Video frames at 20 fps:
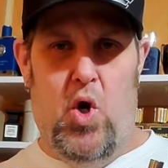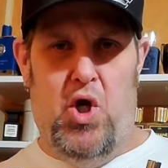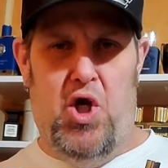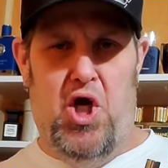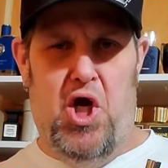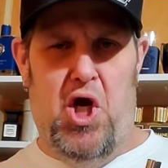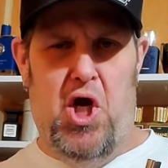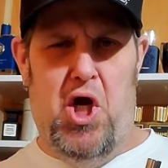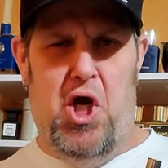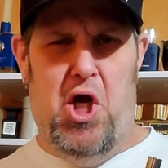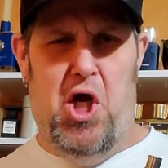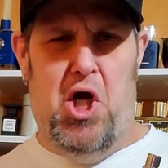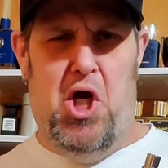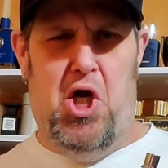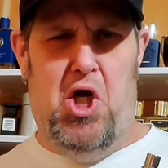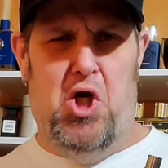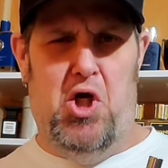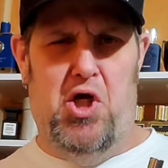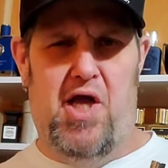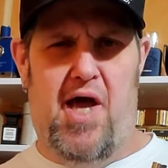yeah,
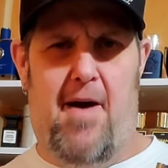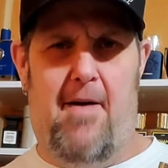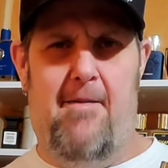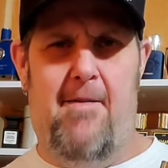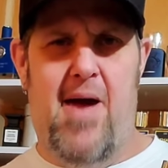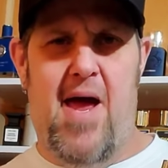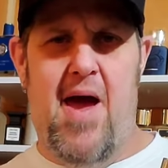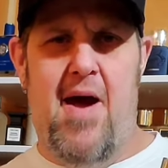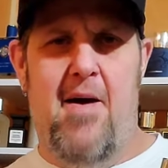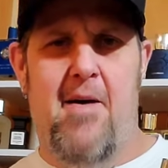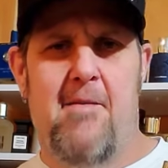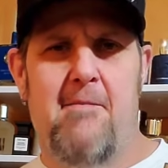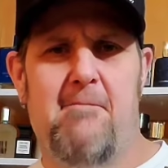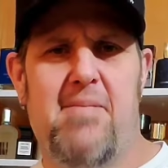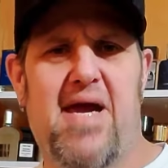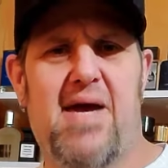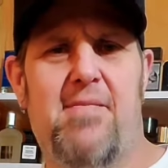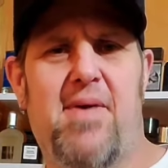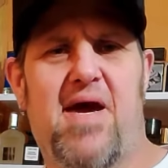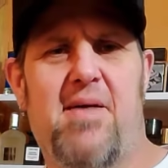
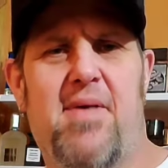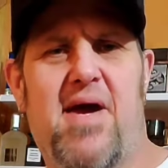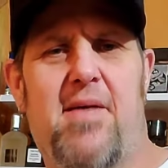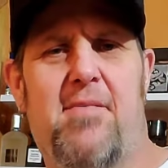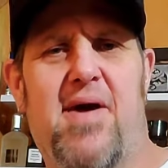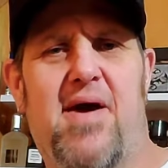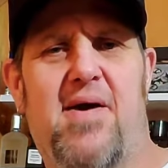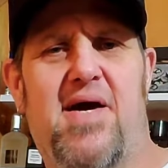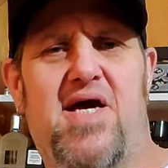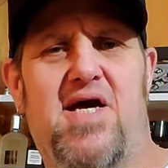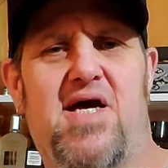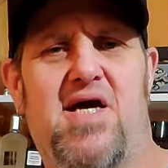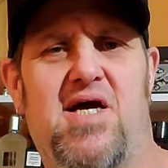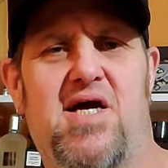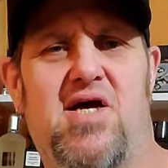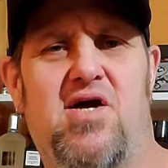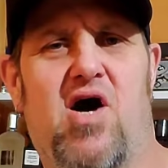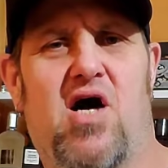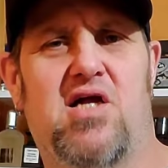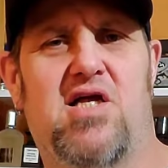Pick up, Pick up, pick up, pick up,
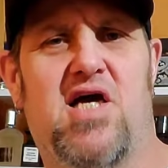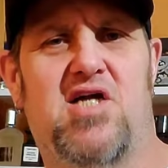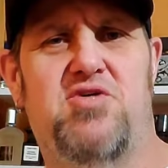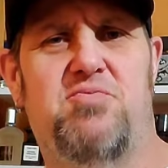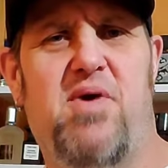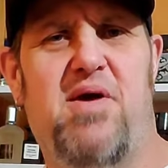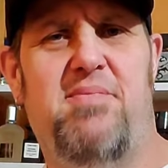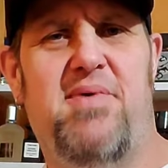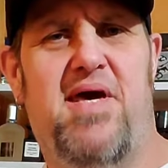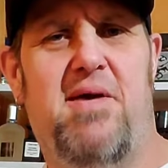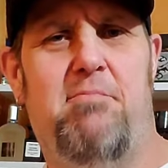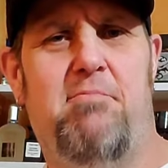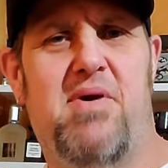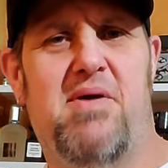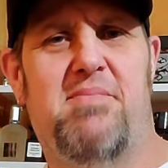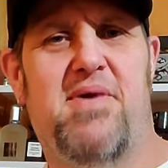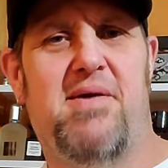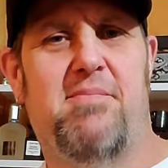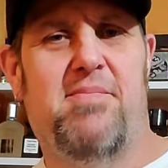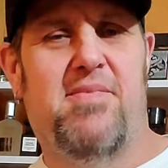touch, touch pee pee. Bing,
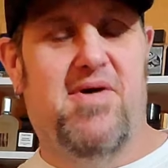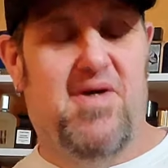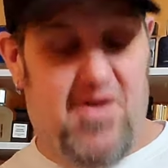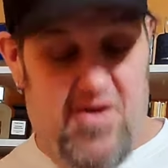bing.